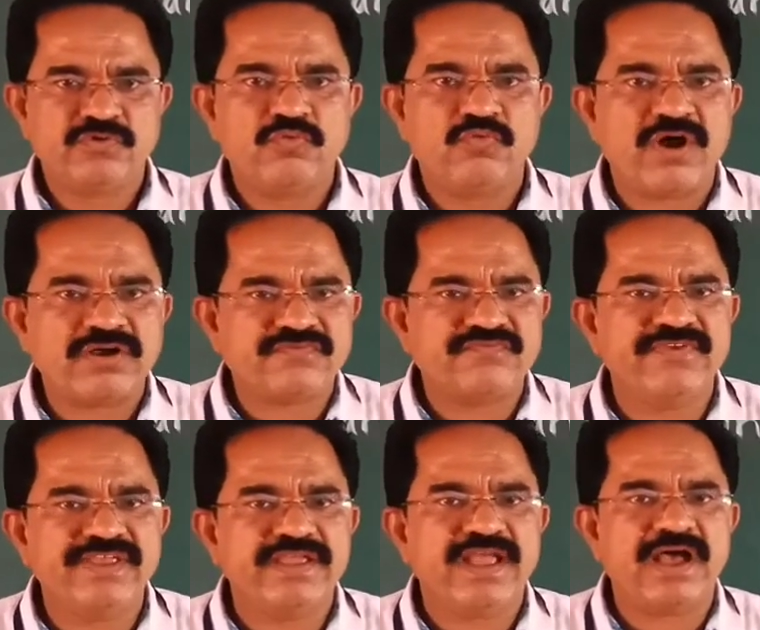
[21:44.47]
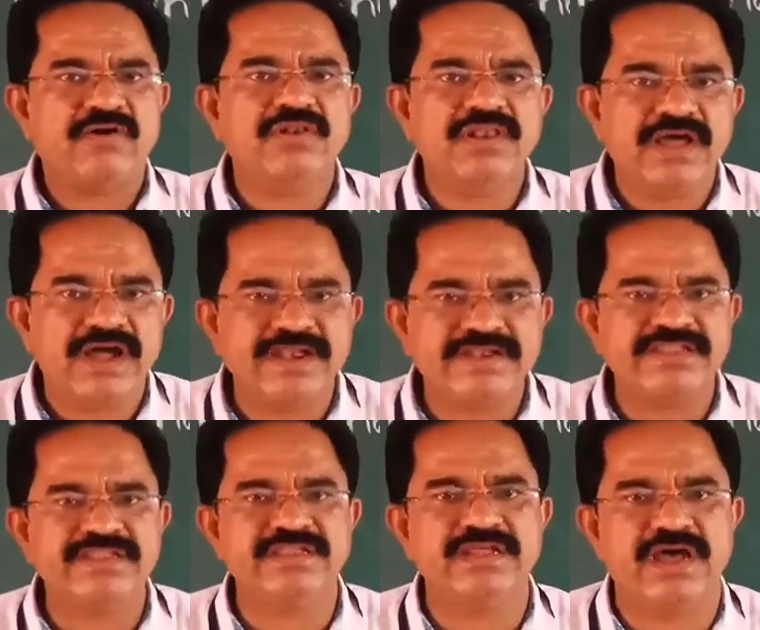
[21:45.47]
what we have
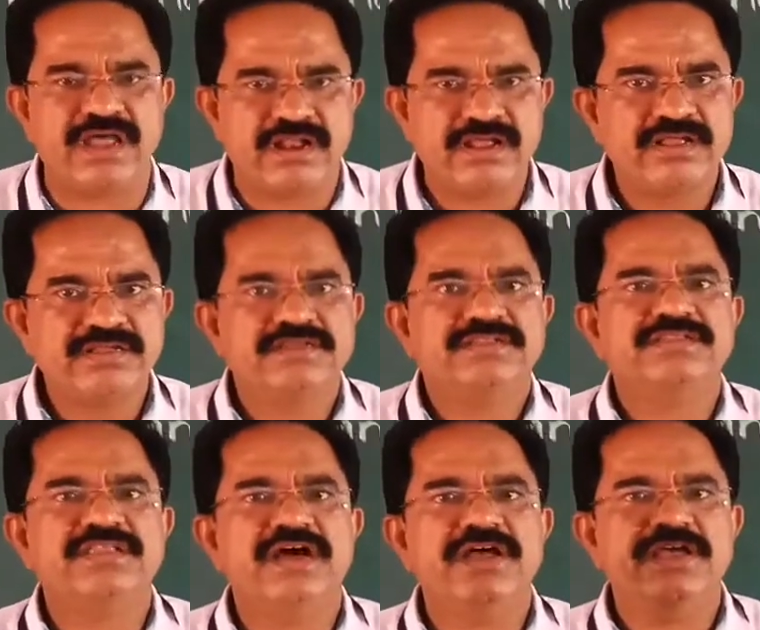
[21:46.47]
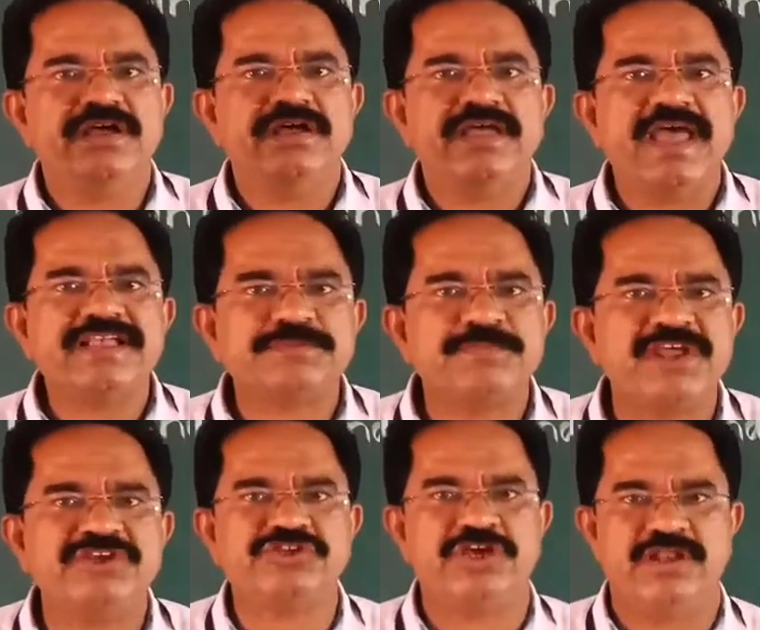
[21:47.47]
learned here, the
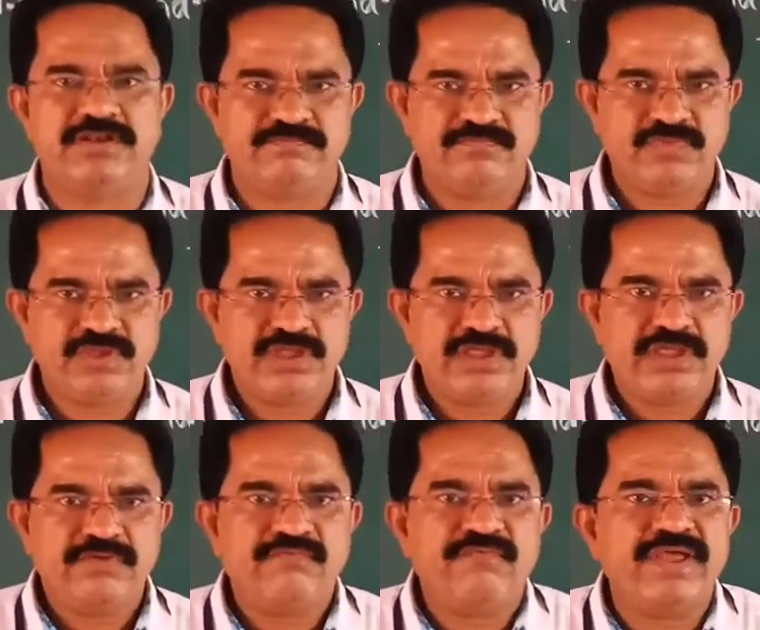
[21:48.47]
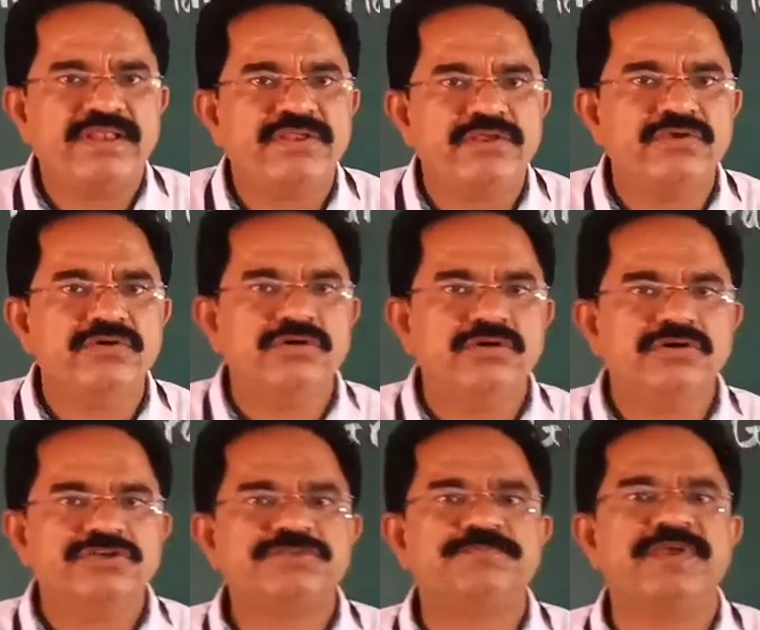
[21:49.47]
expression. When
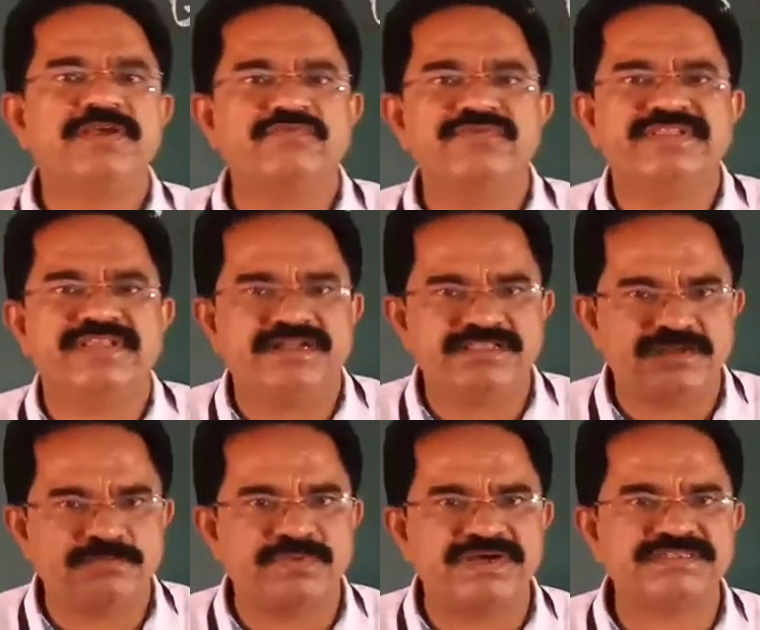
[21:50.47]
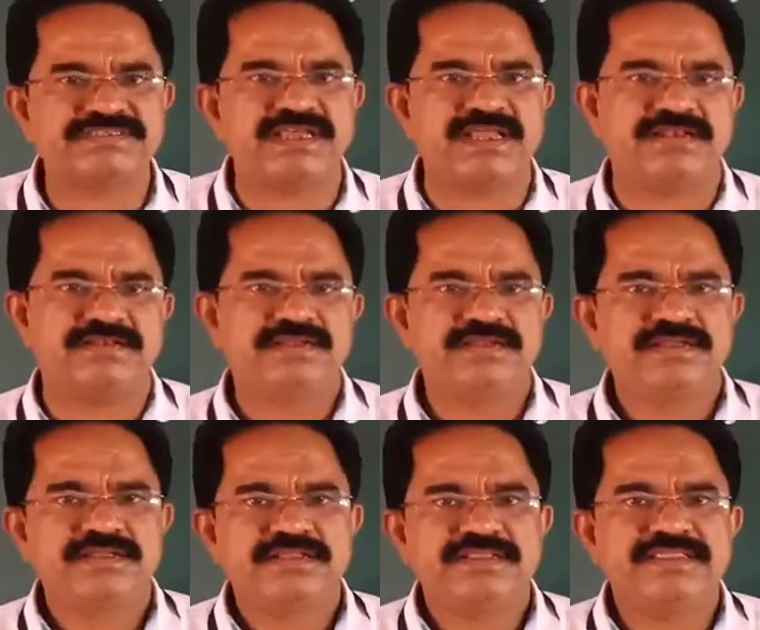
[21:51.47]
you speak with other person,
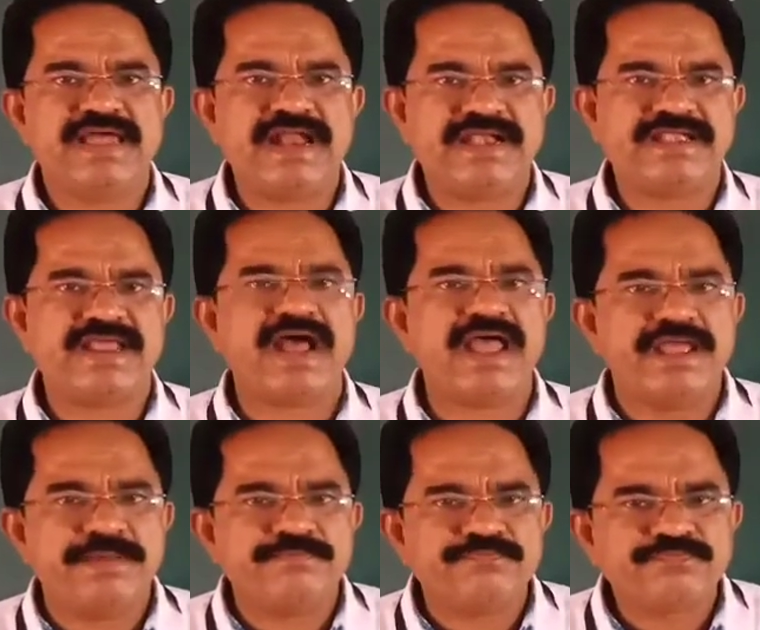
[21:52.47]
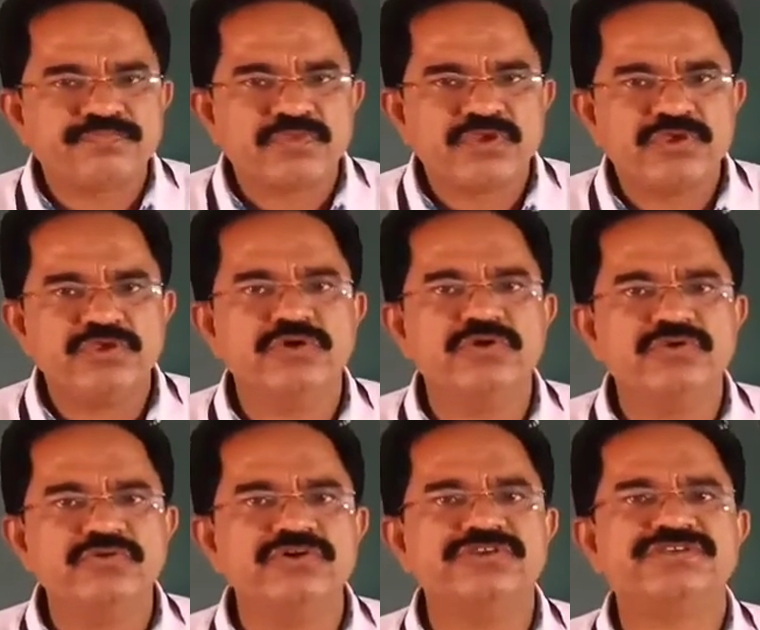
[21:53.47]
that time you
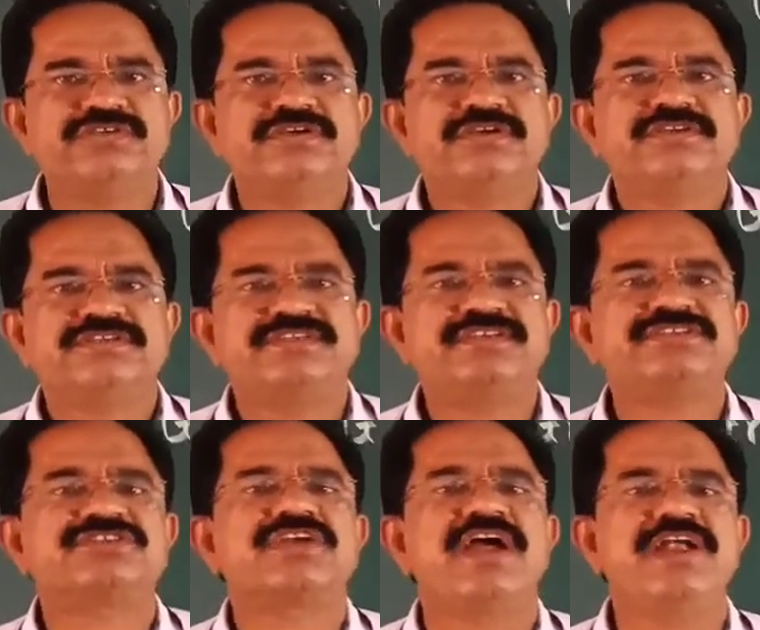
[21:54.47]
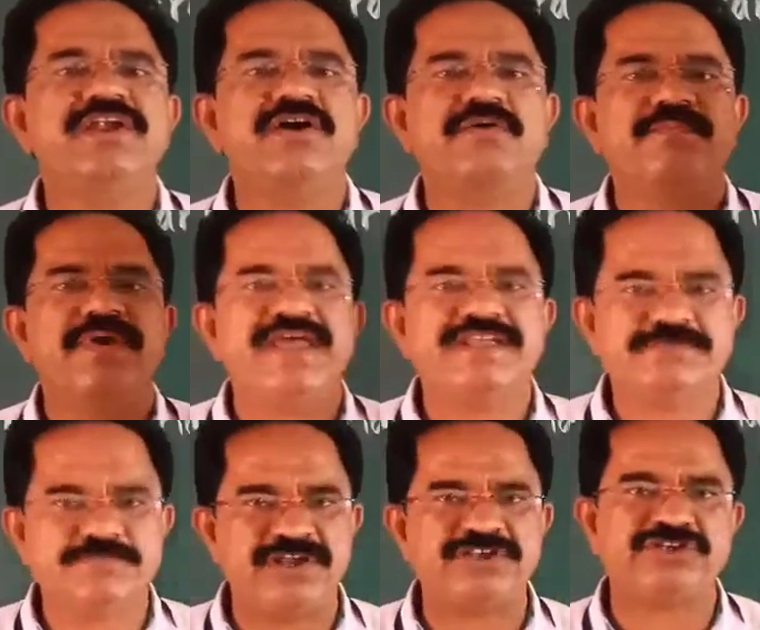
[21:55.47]
use such kind of
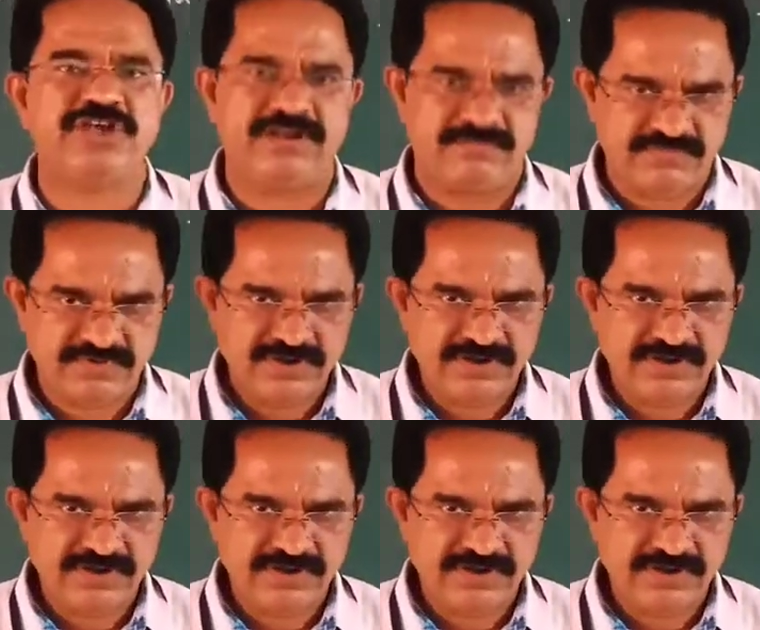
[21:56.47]
expression.